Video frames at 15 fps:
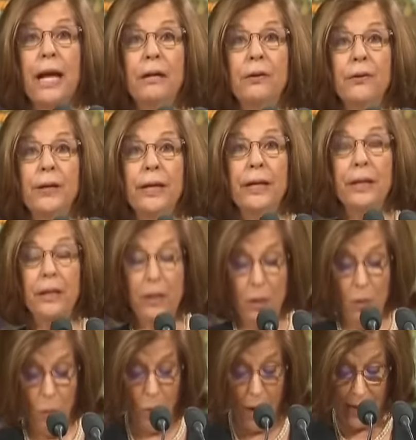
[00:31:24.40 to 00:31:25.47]
Gallery,
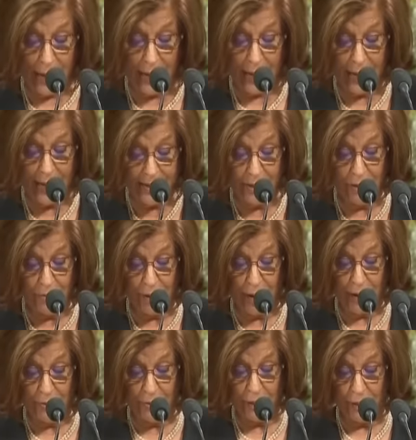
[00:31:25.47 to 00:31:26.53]
where
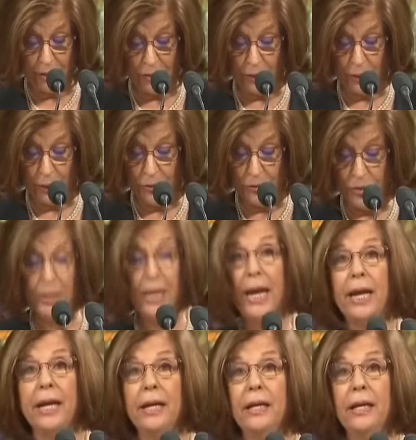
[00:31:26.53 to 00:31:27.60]
85 years ago
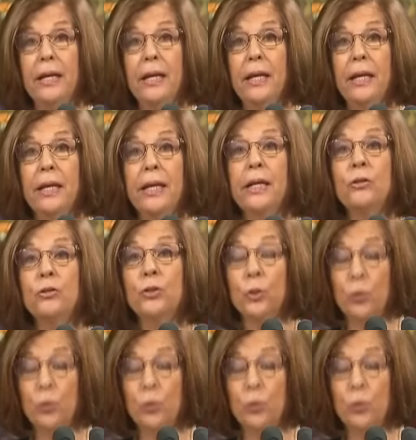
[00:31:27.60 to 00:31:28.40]
today, King